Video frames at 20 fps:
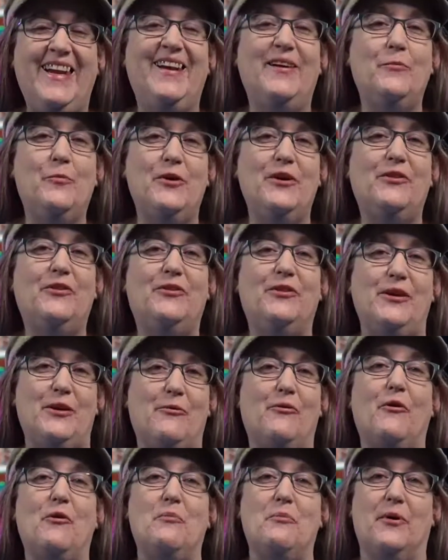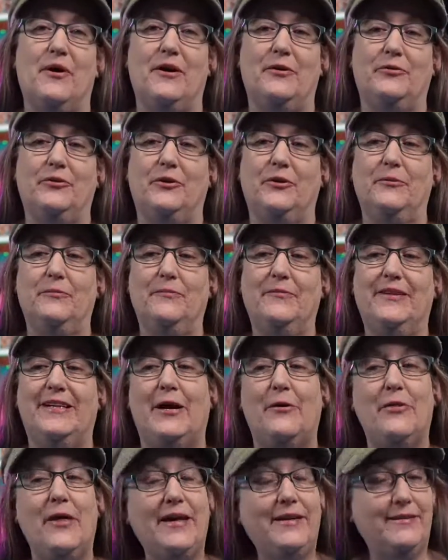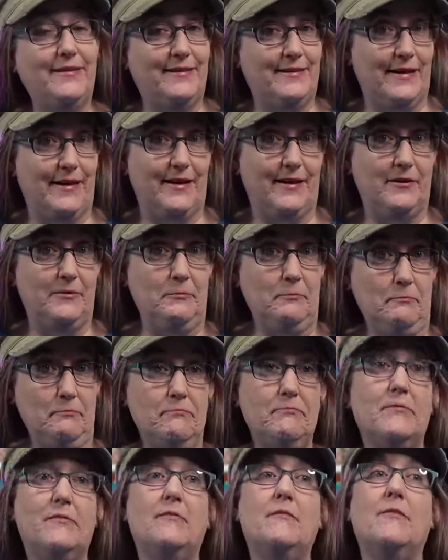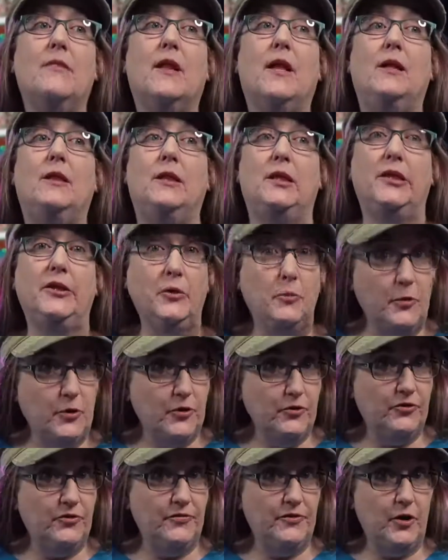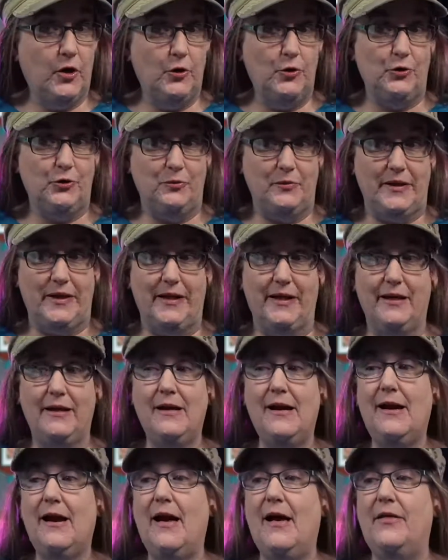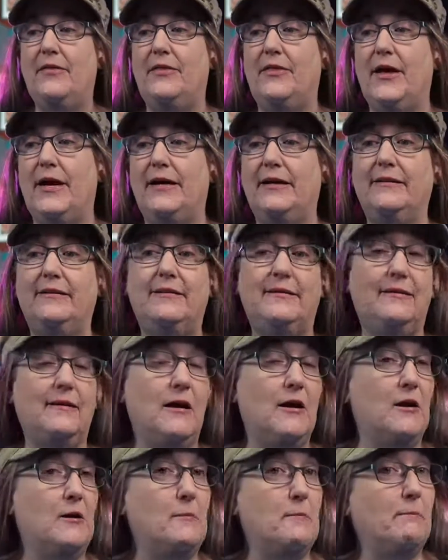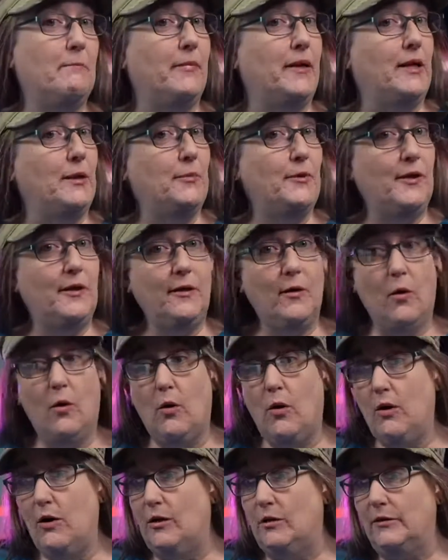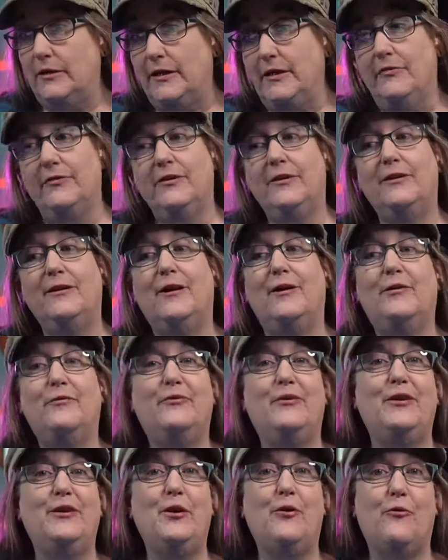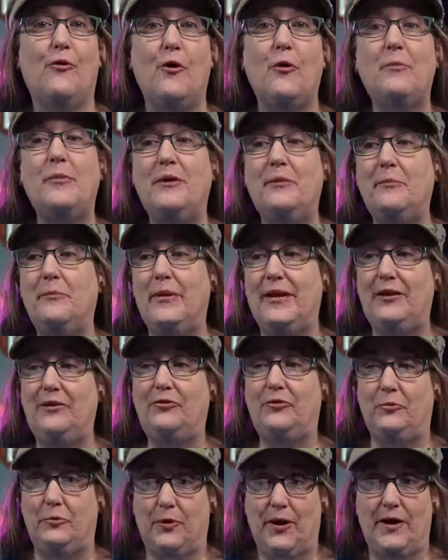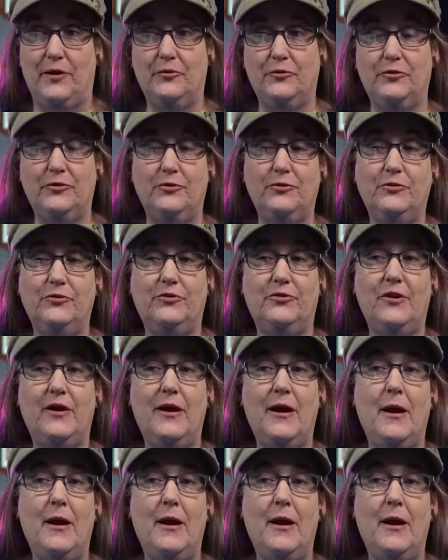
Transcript: with the Chrome browser. Now, that said, little birds have told me that some, maybe all even, of the Chromium-based browsers